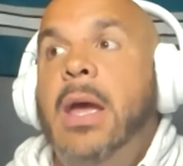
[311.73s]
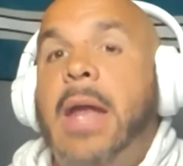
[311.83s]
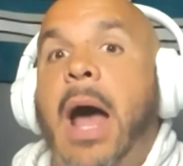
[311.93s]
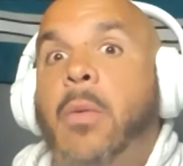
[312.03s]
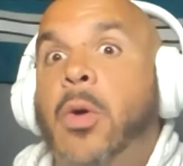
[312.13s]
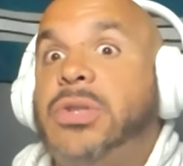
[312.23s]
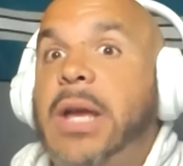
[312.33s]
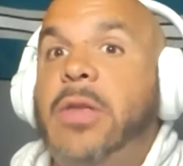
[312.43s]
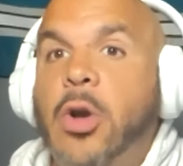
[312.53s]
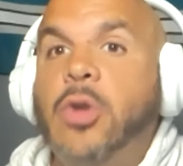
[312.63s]
Now I will say
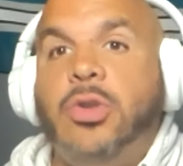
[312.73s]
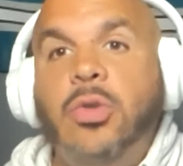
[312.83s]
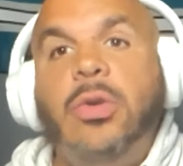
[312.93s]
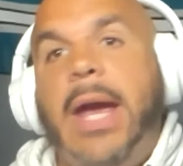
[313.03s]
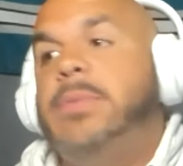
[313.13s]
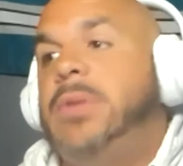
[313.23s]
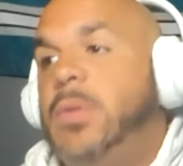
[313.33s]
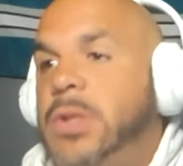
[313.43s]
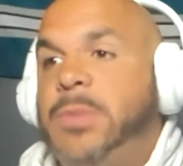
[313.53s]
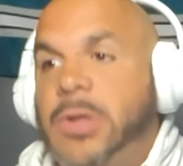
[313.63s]
in those two games, it
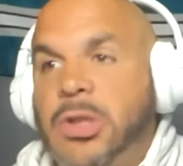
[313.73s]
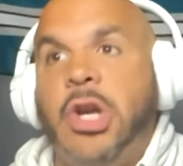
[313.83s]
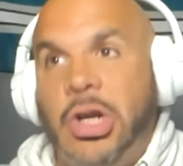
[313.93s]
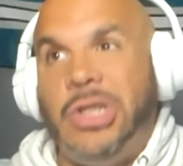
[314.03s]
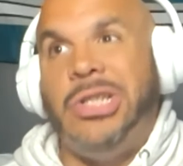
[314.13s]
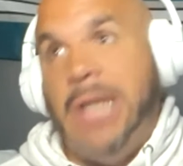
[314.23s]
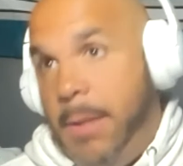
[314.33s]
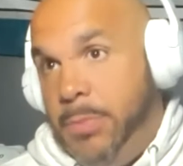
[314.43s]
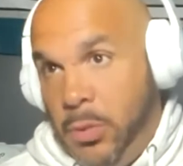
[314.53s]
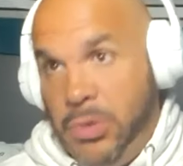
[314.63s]
was because Hurts did
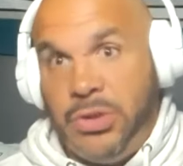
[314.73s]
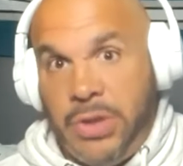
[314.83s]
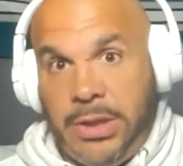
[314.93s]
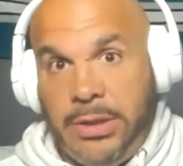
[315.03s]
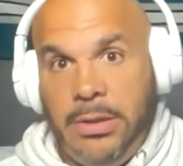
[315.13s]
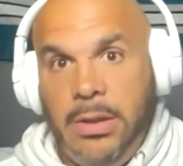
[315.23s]
not pull the trigger.